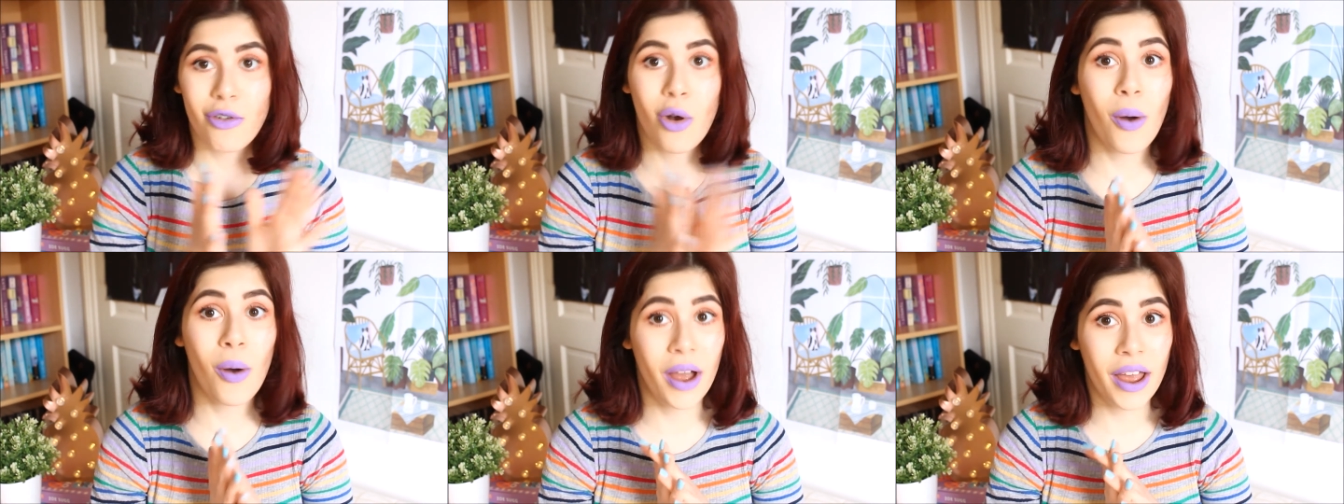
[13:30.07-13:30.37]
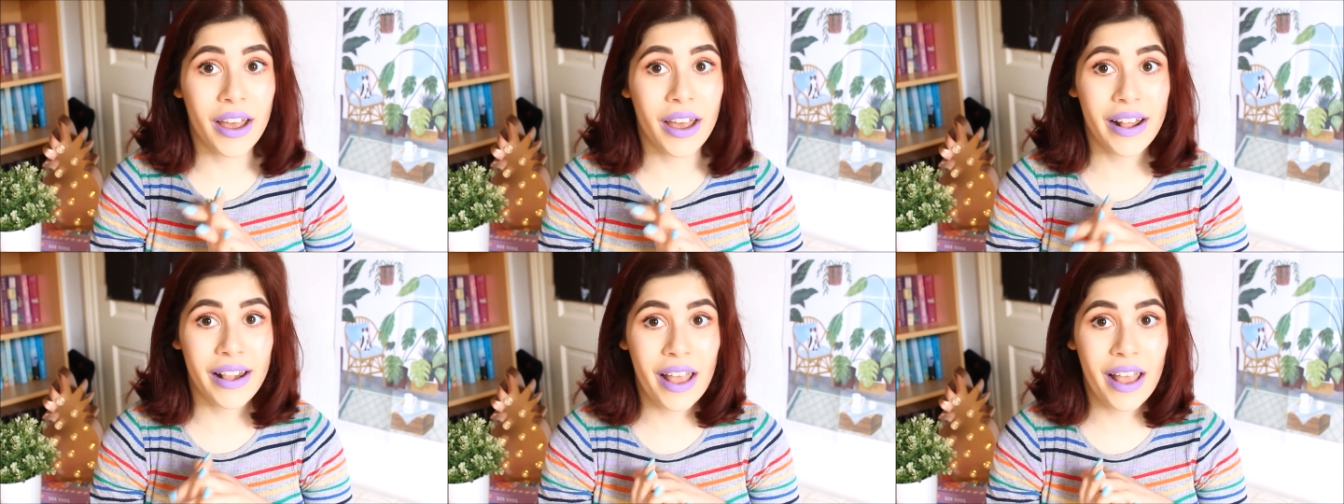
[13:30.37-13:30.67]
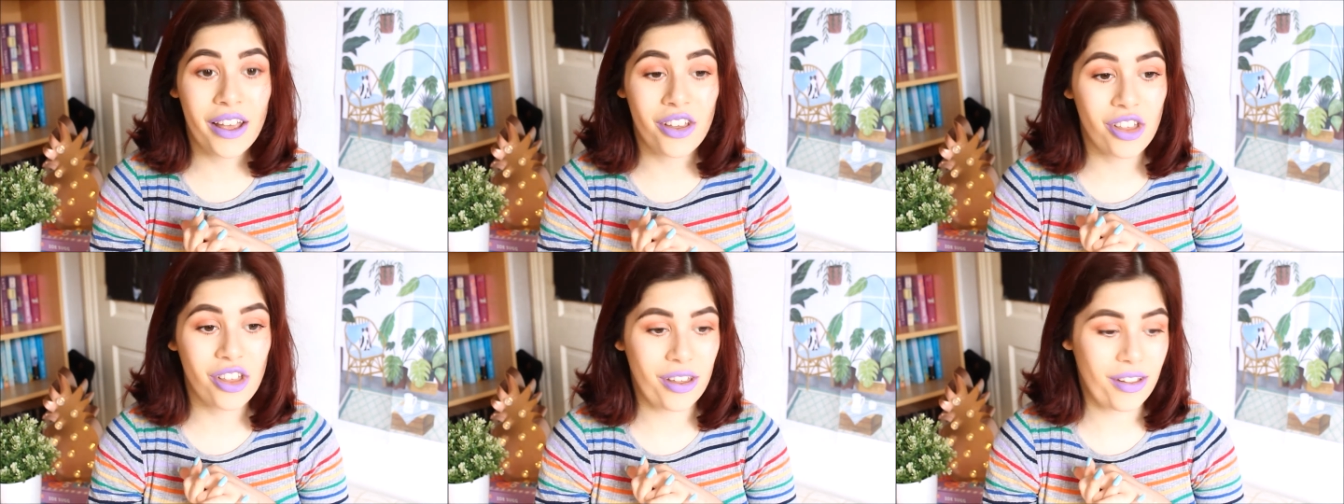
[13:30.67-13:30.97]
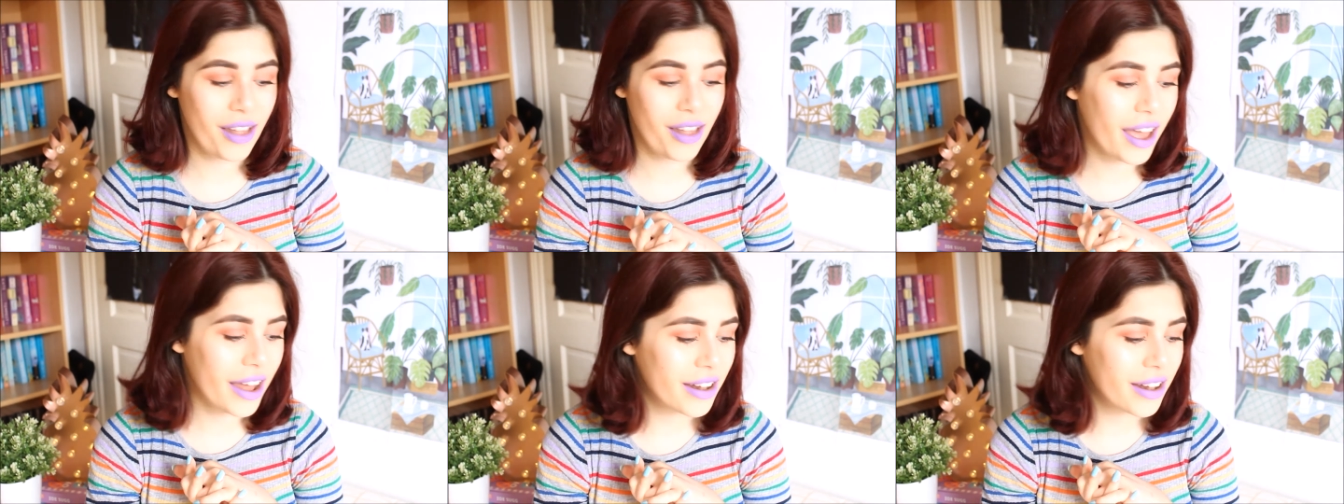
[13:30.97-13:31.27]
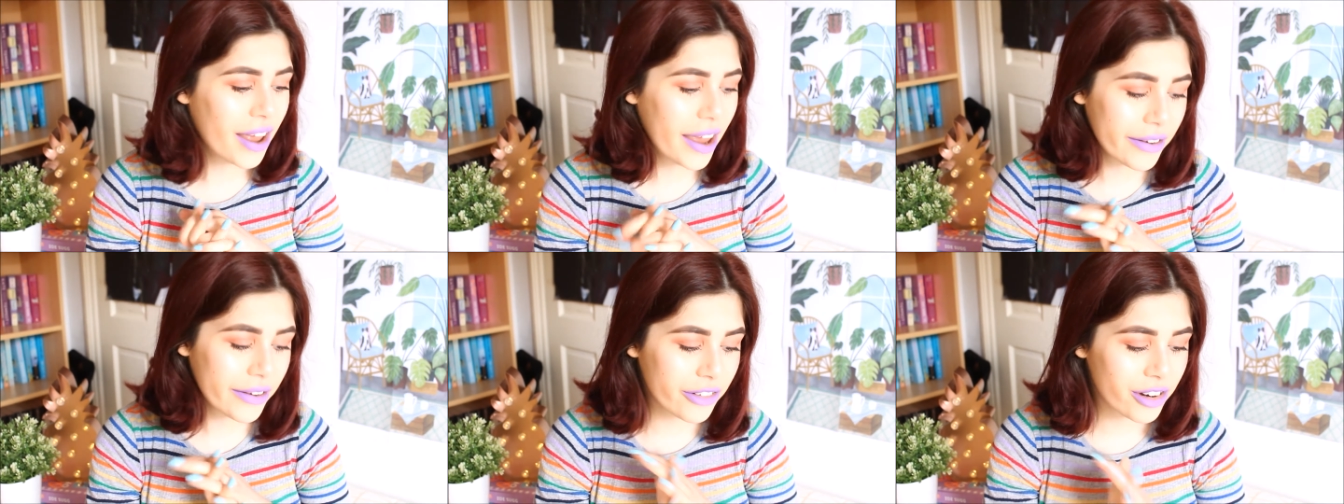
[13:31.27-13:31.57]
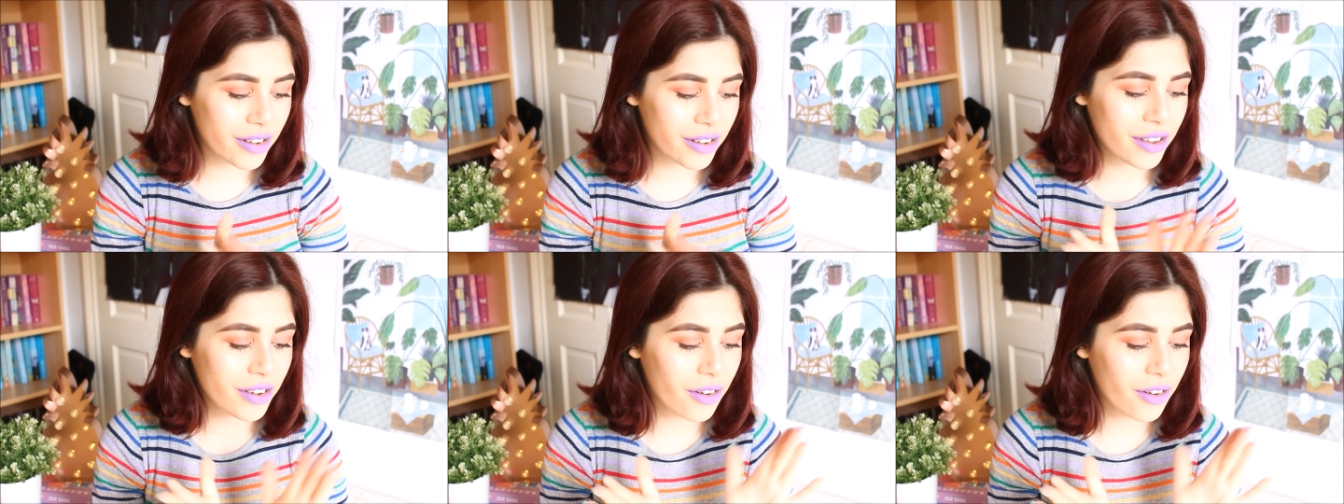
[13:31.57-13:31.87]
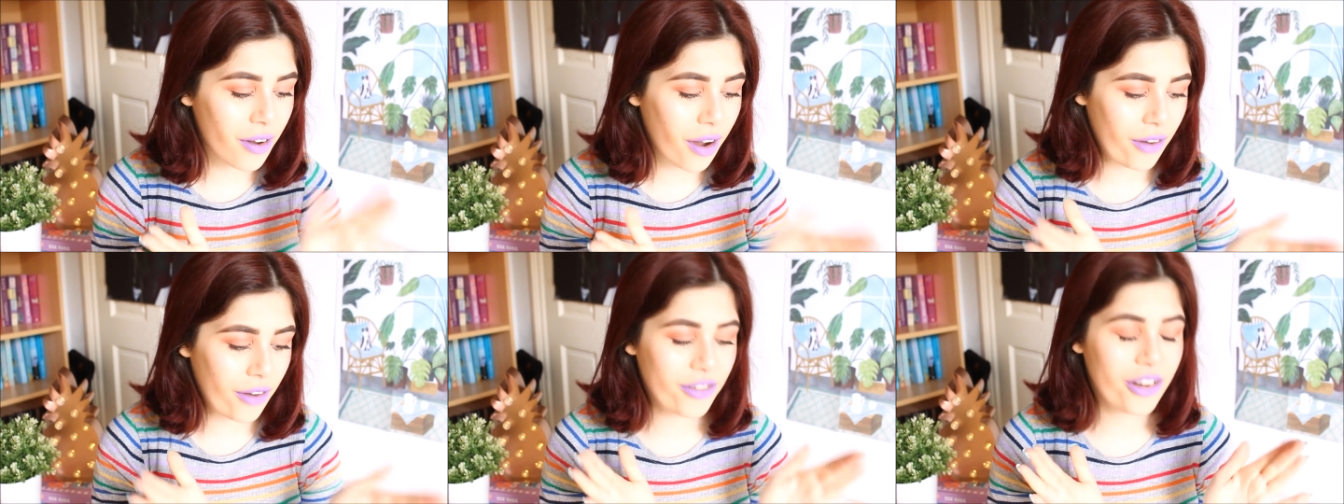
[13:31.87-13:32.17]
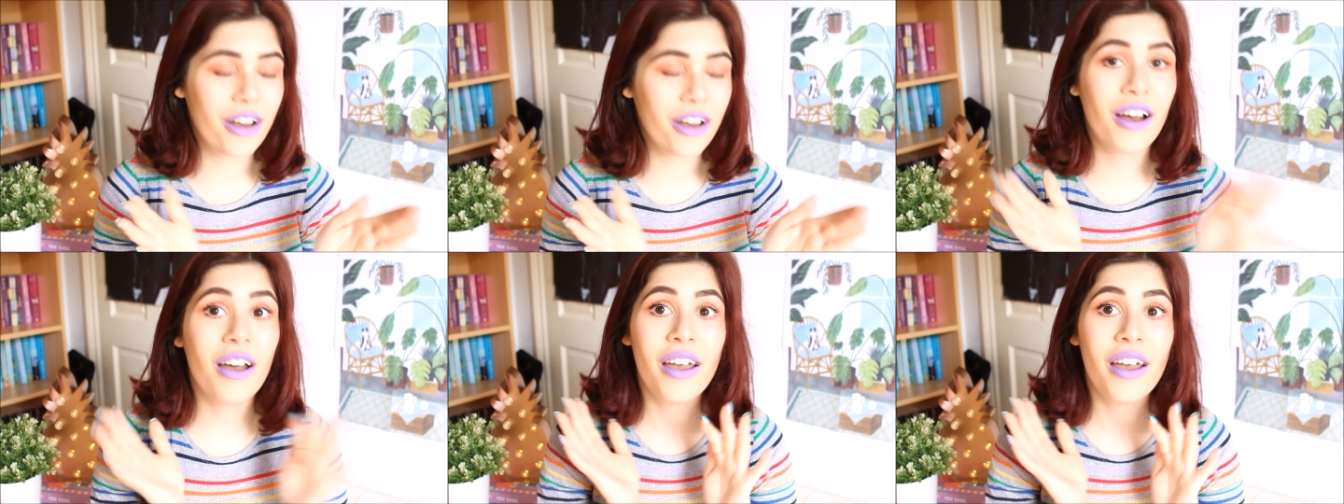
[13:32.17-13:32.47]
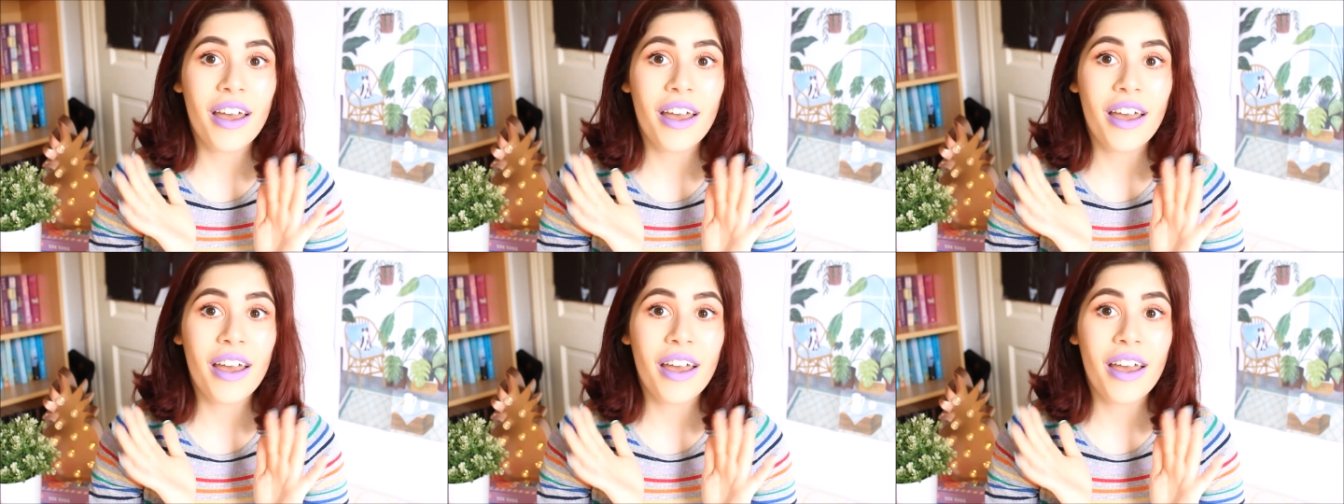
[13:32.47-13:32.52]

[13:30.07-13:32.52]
quite a collection, and every single cover